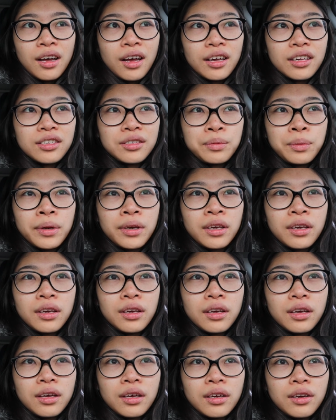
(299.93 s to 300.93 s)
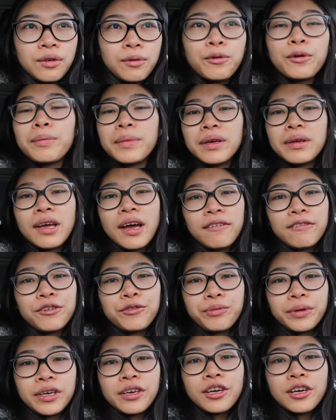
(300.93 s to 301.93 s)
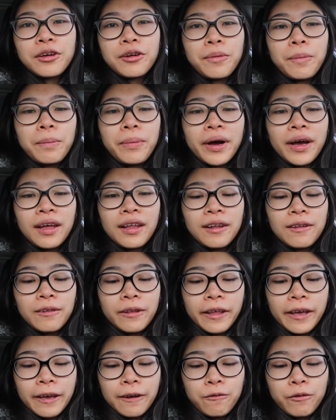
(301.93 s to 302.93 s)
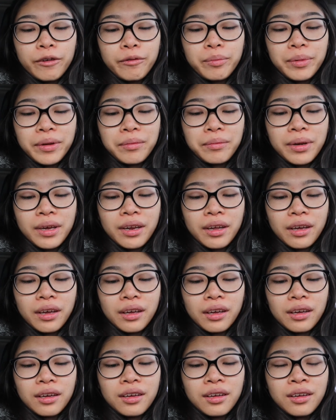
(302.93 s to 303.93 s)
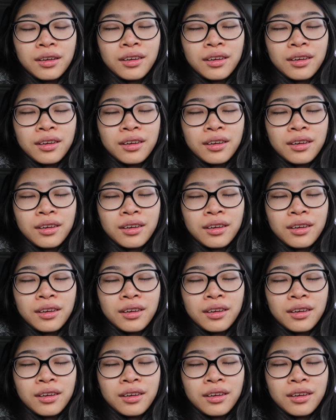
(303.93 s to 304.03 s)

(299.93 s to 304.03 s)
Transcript: as we we meet every week, but like we've been meeting